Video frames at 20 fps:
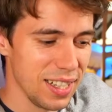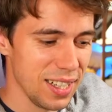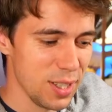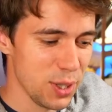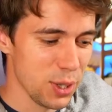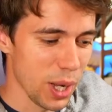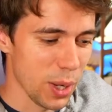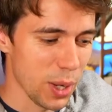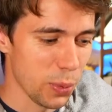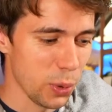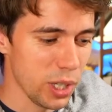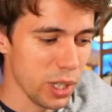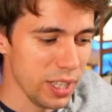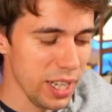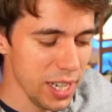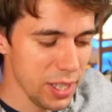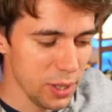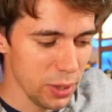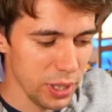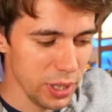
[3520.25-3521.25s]
So I would
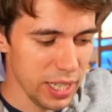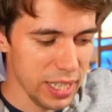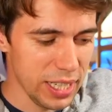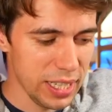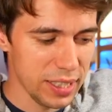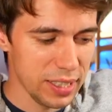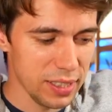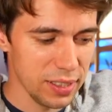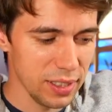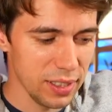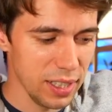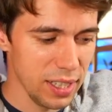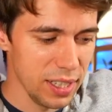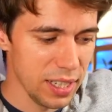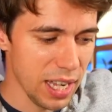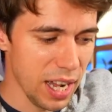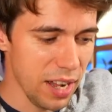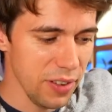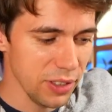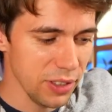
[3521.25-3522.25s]
like to eat it in
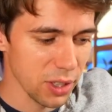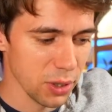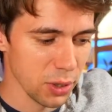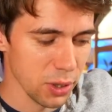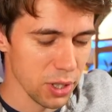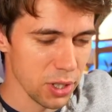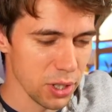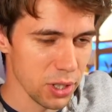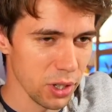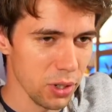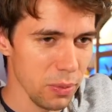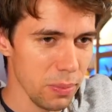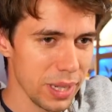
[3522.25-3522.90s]
the afternoon or so,